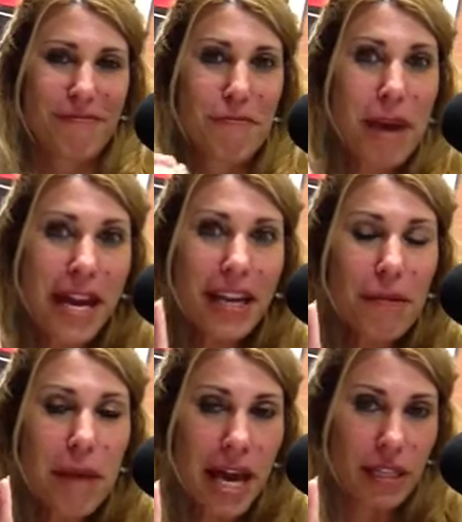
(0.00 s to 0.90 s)
Make an
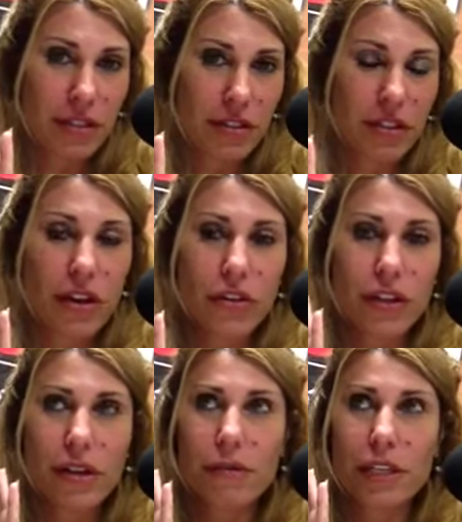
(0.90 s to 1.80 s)
amends. Go
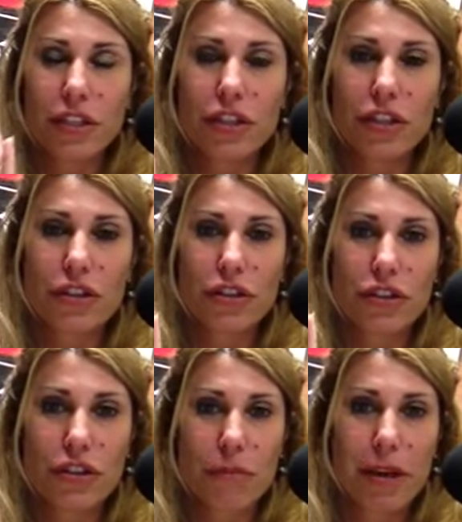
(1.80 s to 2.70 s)
to the
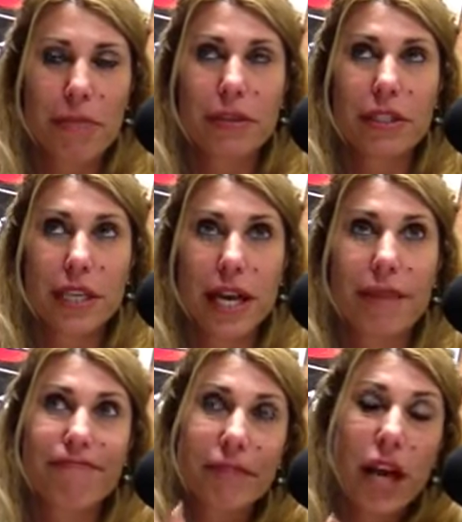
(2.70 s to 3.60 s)
institution or the people and
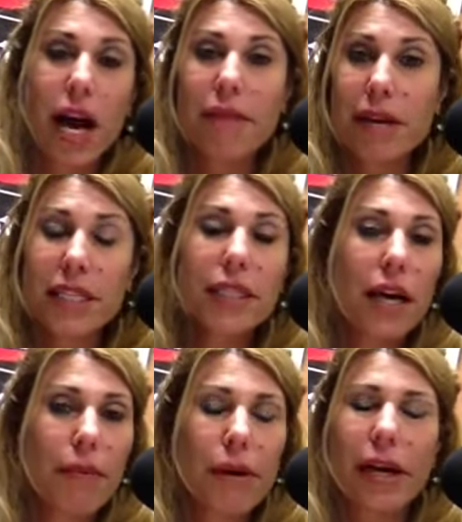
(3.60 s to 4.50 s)
say, I messed
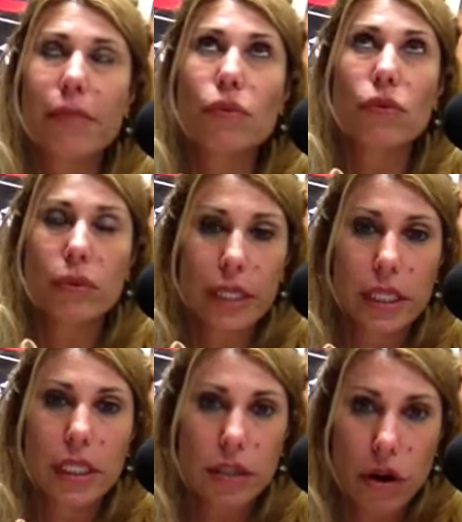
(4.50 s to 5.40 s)
up and I'm
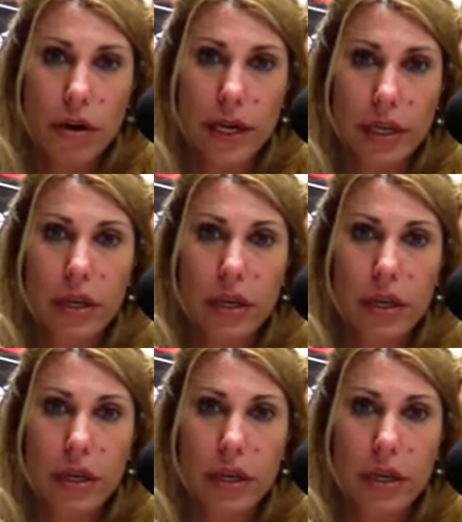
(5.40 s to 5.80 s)
really sorry.